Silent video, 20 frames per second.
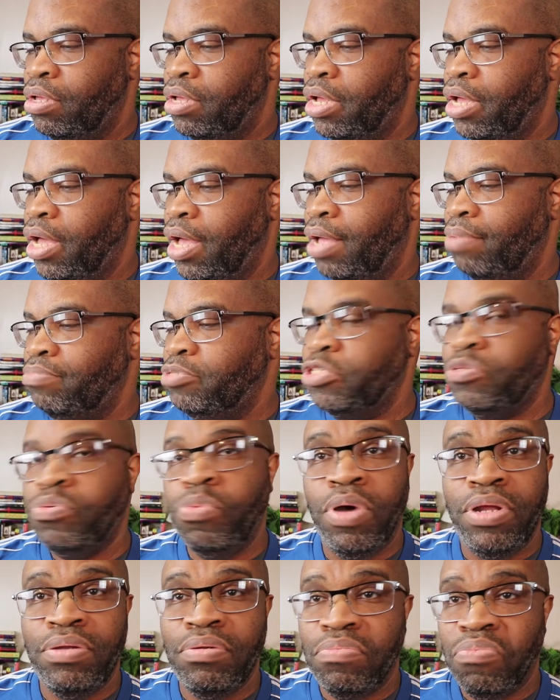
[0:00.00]
Um, just
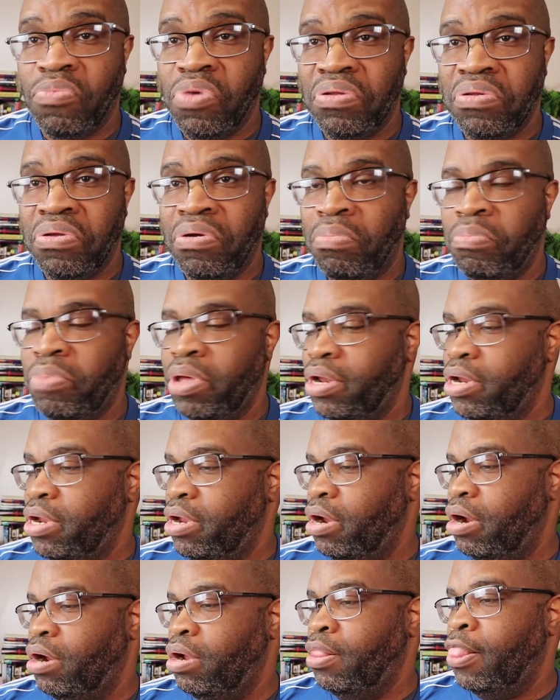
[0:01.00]
one, one little bit
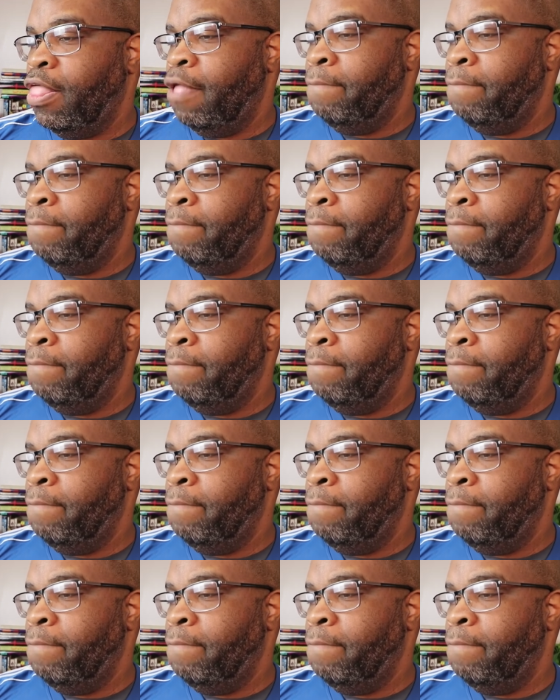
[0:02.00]
here.